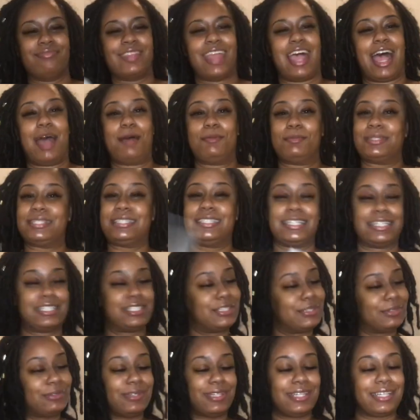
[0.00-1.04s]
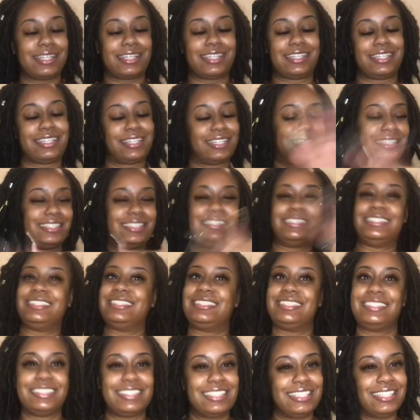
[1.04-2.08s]
I'm gonna stick to it because
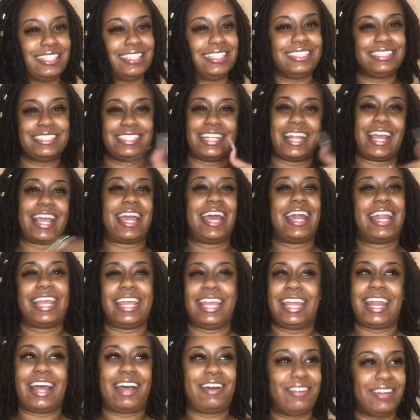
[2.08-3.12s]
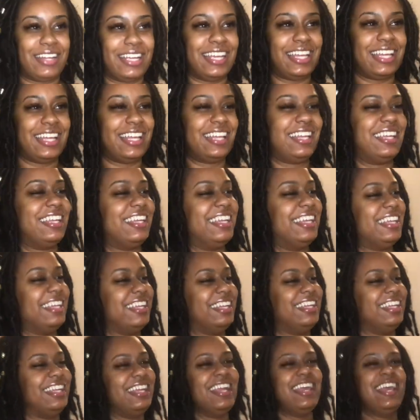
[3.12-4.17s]
listen, I gotta get on it.
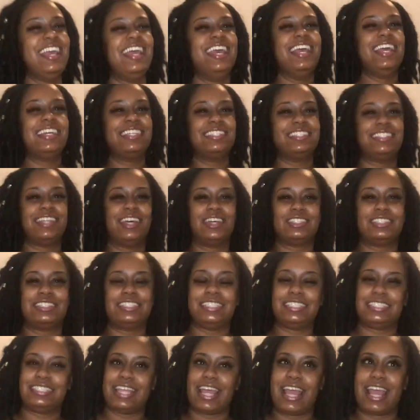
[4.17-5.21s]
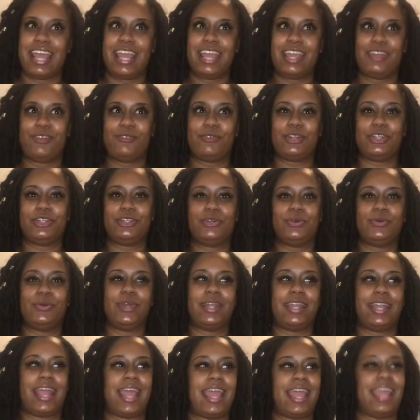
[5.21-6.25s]
So today we're
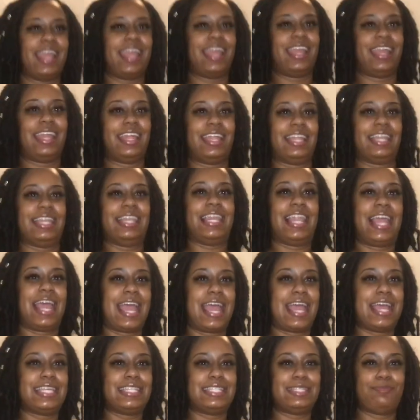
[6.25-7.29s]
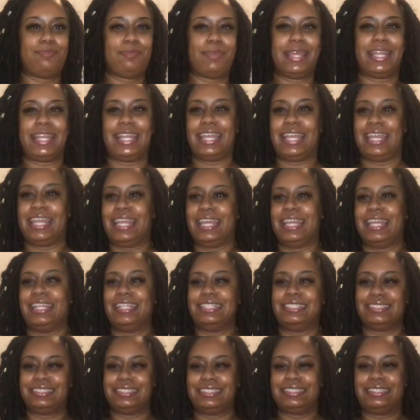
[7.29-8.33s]
doing a last
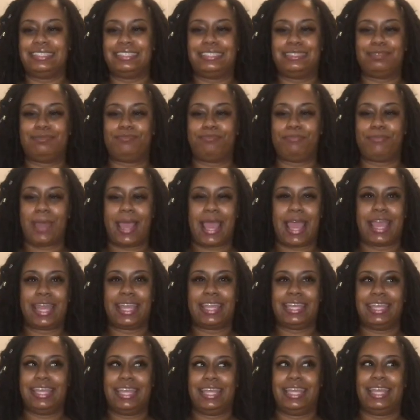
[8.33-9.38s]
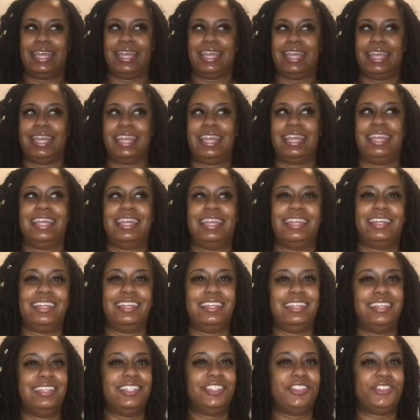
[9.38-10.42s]
minute packing
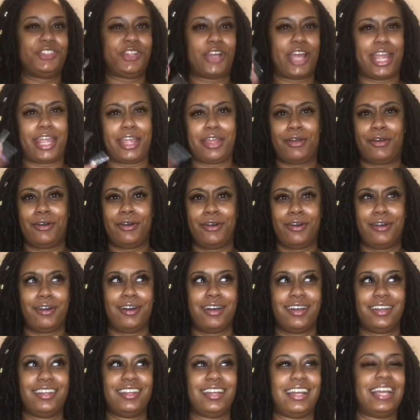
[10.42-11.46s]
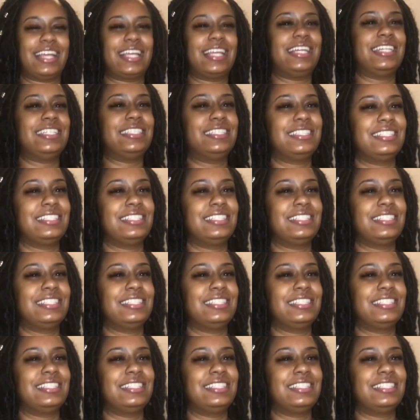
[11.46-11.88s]
try on haul, I guess.